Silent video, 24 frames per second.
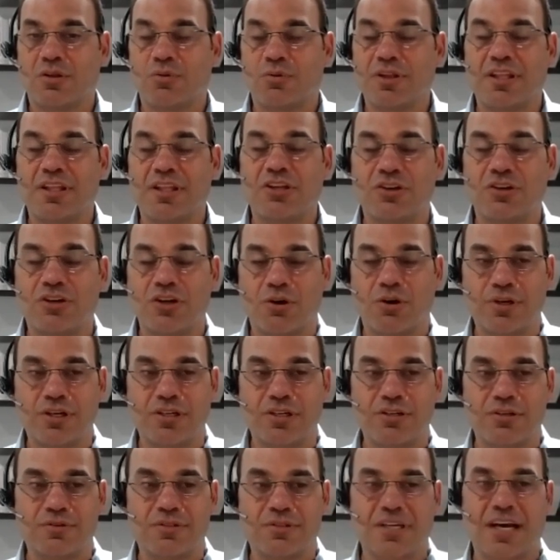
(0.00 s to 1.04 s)
one thing you don't
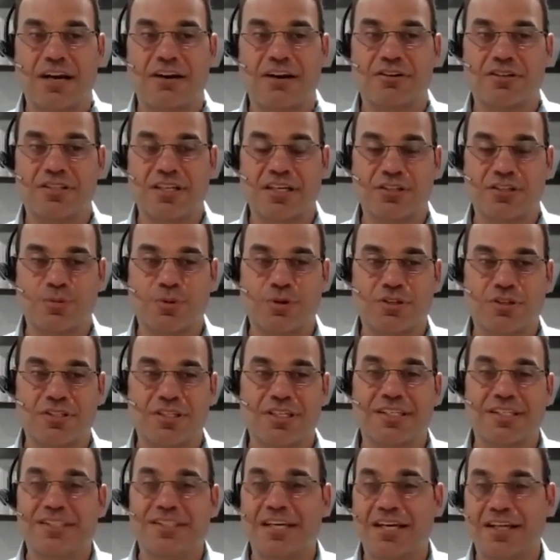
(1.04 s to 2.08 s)
want to do is hire a
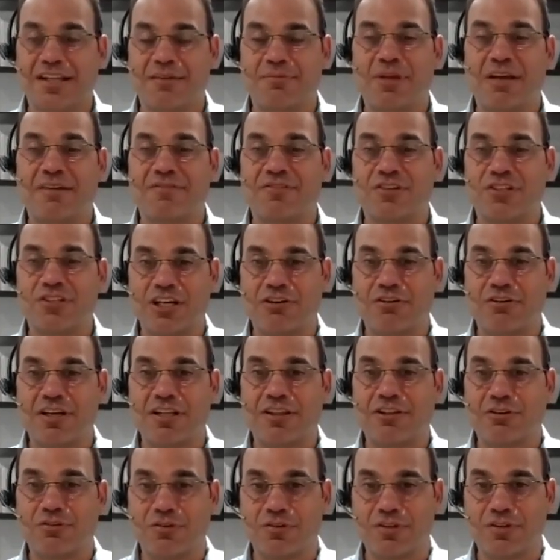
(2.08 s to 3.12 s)
salesperson and tell them they have to
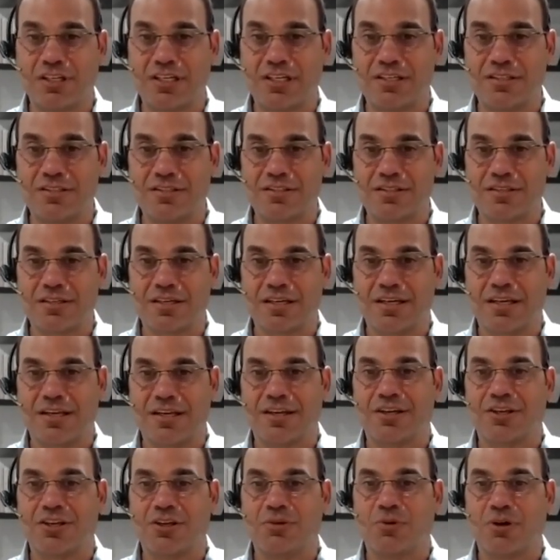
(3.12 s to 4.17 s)
generate their own leads.
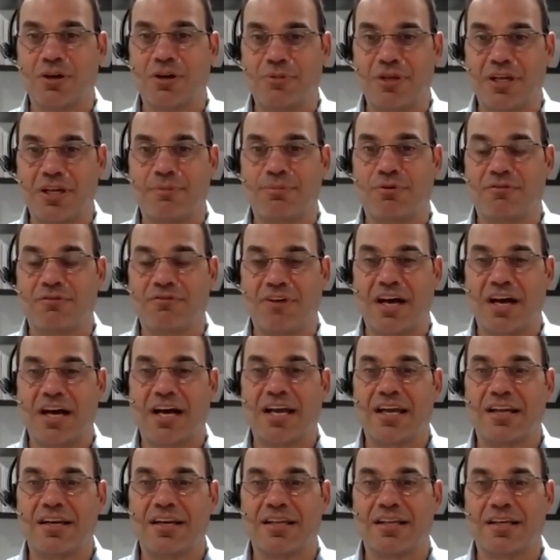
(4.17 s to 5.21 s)
You want to be able to
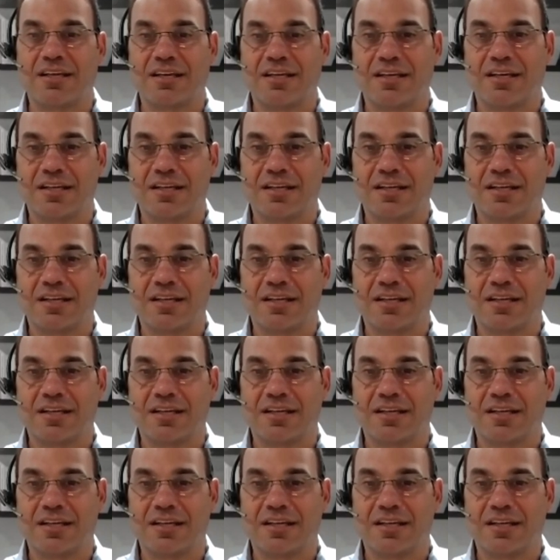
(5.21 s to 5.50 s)
provide